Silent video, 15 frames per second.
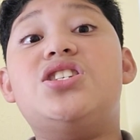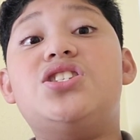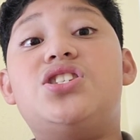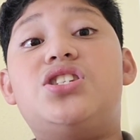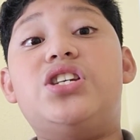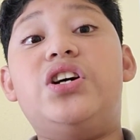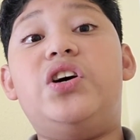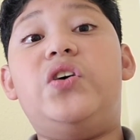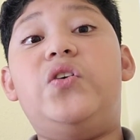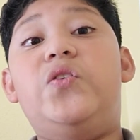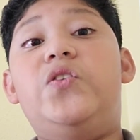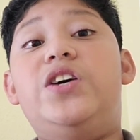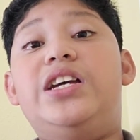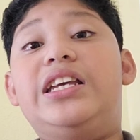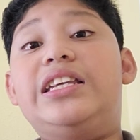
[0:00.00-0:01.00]
So
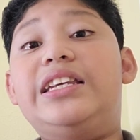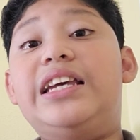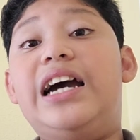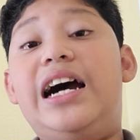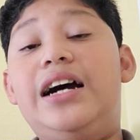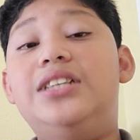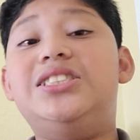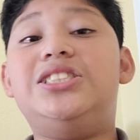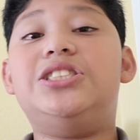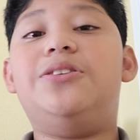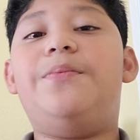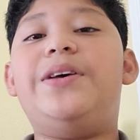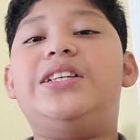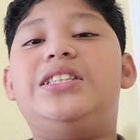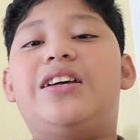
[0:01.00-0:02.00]
yeah, so
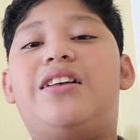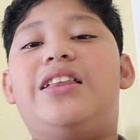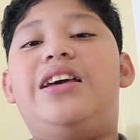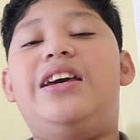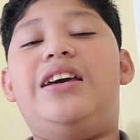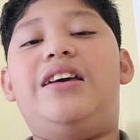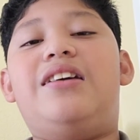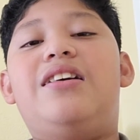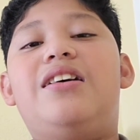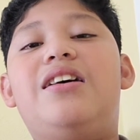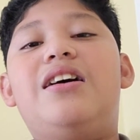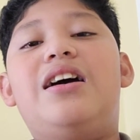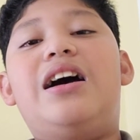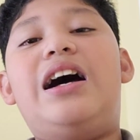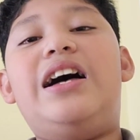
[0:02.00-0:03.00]
basically
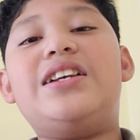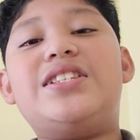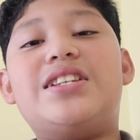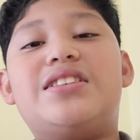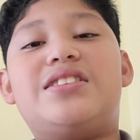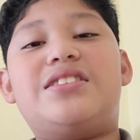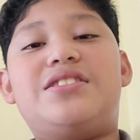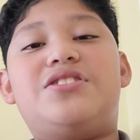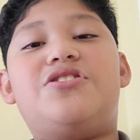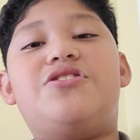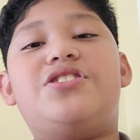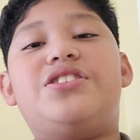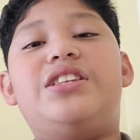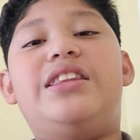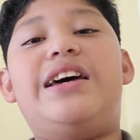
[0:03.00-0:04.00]
I just
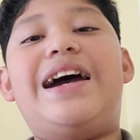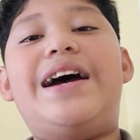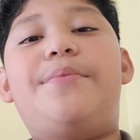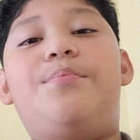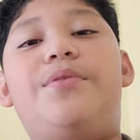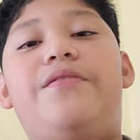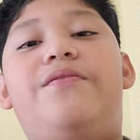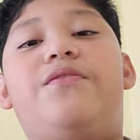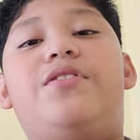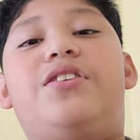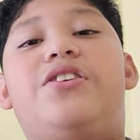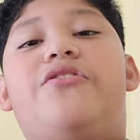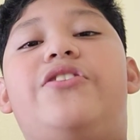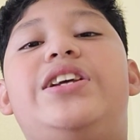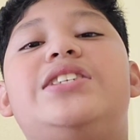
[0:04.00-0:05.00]
searched an app of
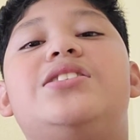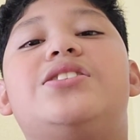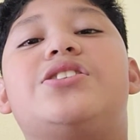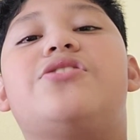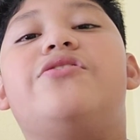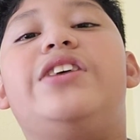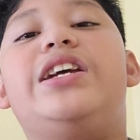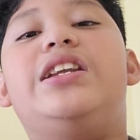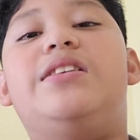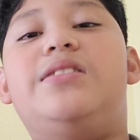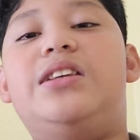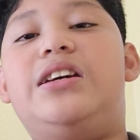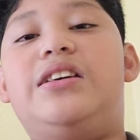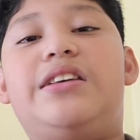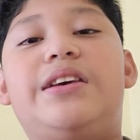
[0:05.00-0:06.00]
green screen
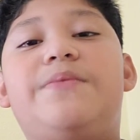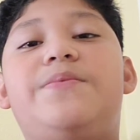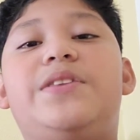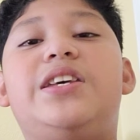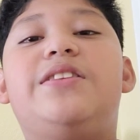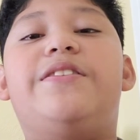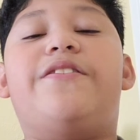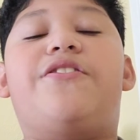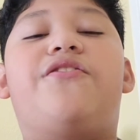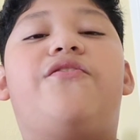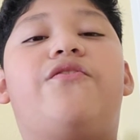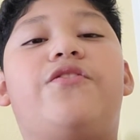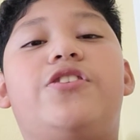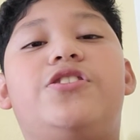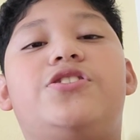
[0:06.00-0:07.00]
and they give me this
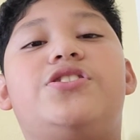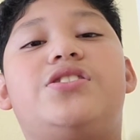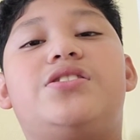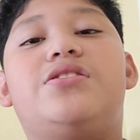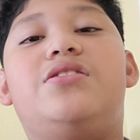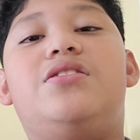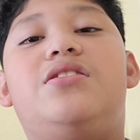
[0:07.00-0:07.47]
first.